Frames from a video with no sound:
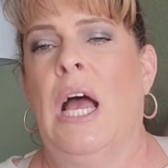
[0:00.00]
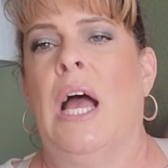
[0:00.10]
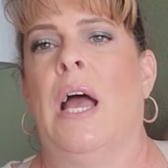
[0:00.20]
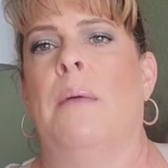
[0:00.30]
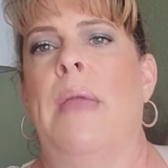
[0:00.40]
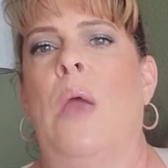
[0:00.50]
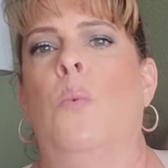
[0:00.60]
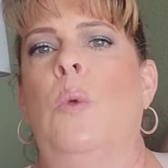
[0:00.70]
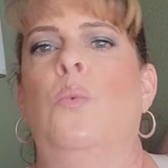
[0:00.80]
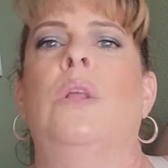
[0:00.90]
And
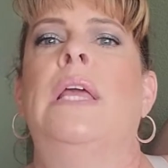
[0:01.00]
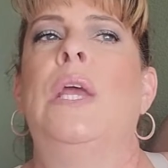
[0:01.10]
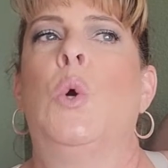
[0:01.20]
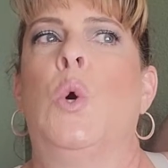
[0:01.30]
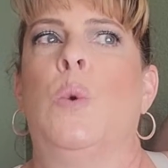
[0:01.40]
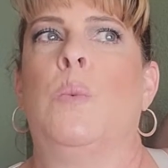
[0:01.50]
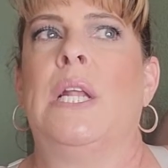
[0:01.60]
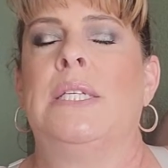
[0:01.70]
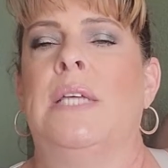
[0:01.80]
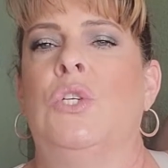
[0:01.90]
we really incorporate
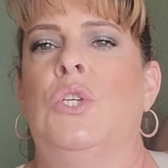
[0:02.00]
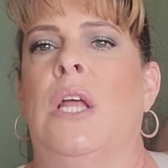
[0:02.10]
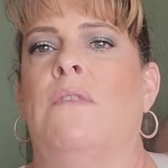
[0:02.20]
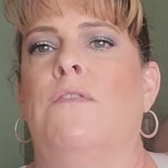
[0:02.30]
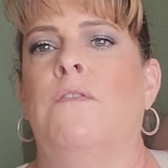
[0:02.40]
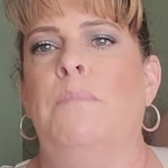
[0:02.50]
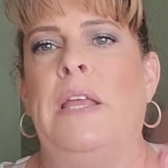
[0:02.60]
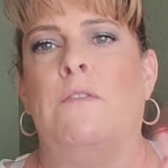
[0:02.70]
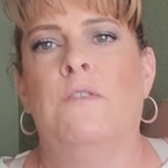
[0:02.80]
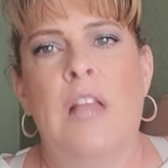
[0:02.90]
a session of
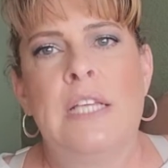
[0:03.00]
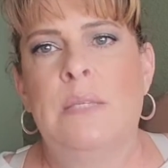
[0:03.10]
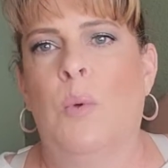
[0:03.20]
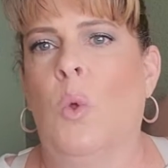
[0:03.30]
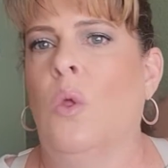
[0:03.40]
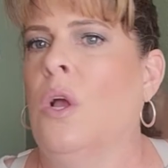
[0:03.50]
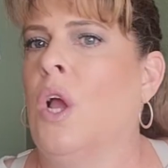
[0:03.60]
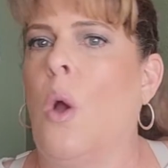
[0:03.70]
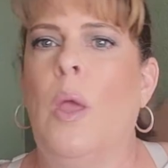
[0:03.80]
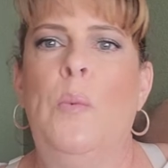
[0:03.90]
being flexible,
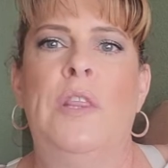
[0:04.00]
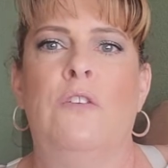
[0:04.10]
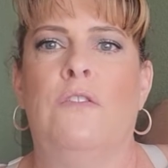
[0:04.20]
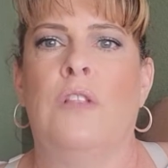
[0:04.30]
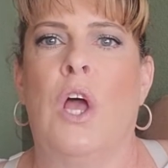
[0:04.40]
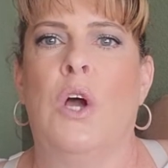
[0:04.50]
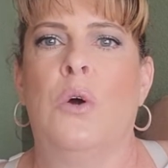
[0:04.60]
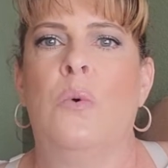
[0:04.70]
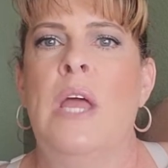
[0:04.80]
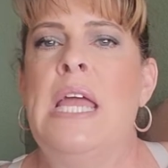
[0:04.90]
going with the flow,